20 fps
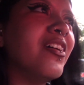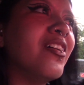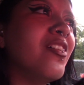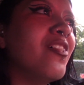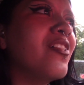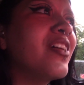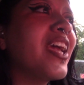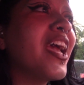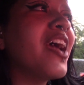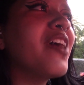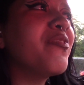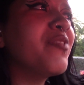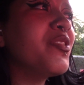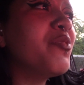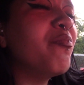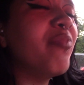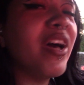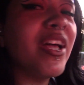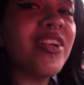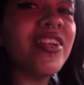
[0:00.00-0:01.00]
Okay, I feel
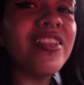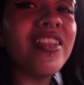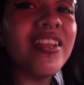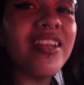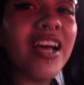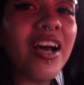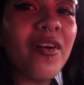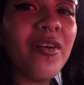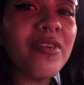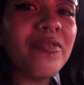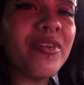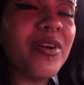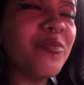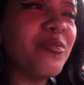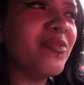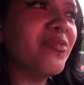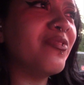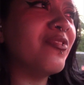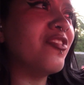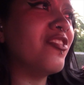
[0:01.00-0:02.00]
better than how I felt
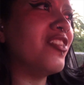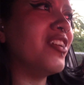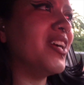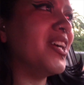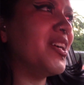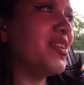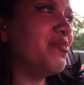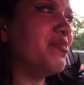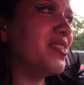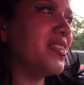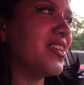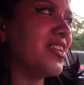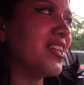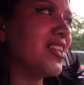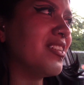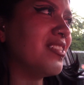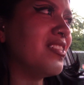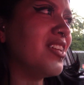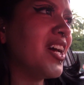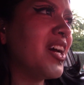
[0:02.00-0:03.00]
before,
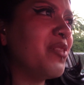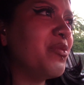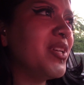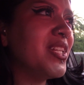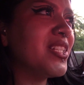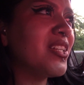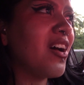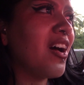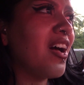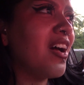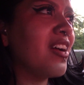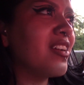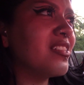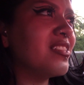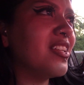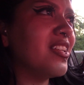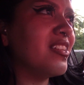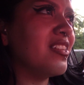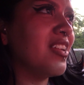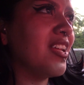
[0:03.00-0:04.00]
but yeah, we talked
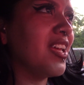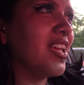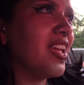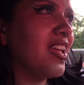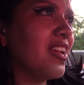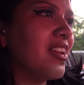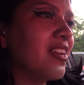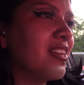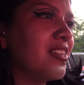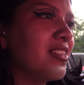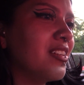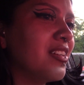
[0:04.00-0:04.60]
and like